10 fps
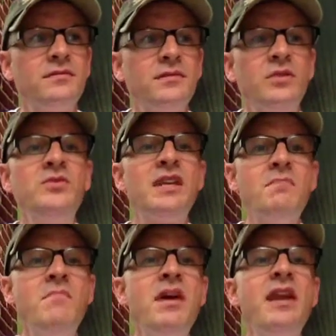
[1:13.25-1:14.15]

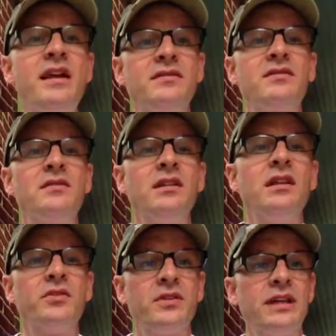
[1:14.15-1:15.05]
minutes
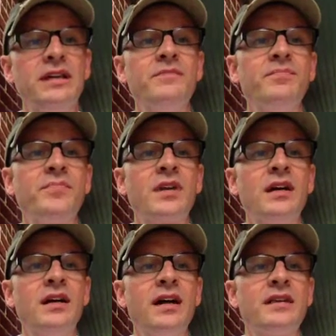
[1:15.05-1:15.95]
literally
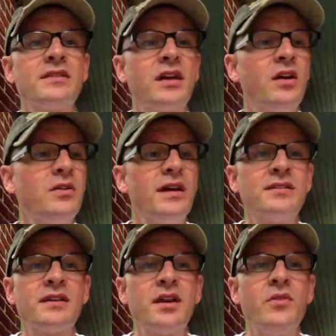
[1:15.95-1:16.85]
as I
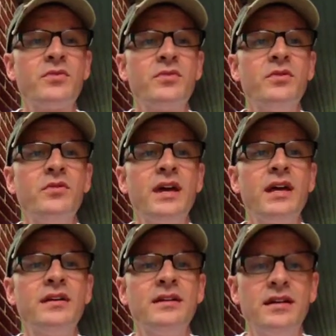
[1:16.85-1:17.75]
go through
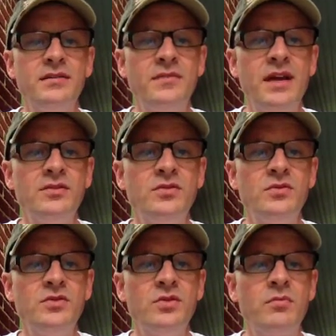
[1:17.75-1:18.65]
and
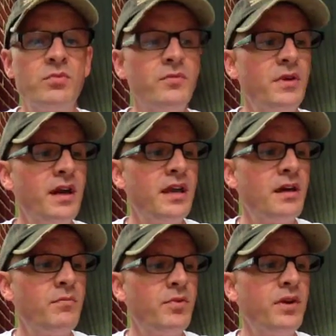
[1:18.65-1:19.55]
do
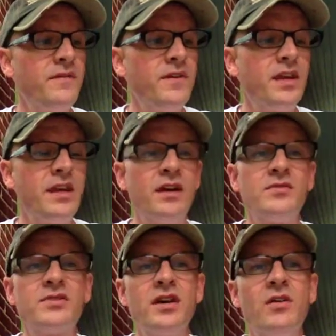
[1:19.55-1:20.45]
a brewing video.
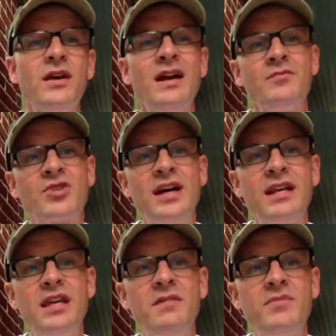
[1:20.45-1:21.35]
So I'm trying to
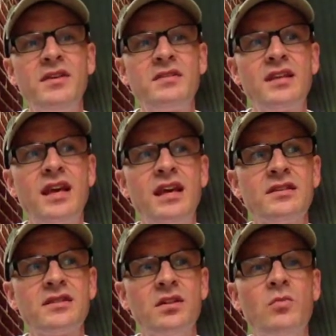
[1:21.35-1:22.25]
keep these
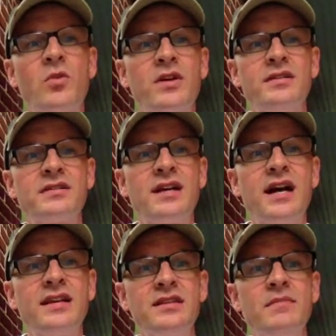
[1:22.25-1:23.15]
things a little more
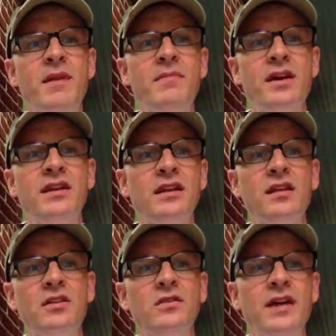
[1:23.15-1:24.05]
concise, and maybe I need a
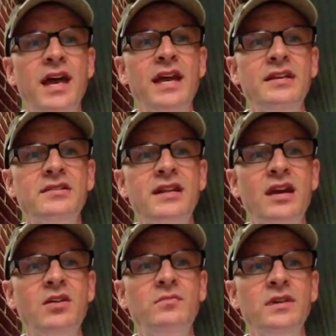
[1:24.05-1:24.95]
little aids to
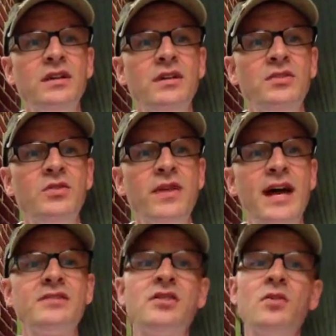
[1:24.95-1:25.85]
help do
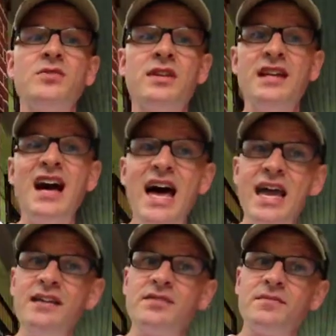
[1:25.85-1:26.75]
that. So
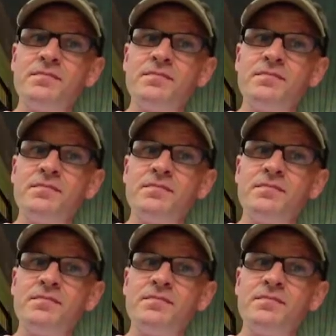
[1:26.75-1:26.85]
tonight,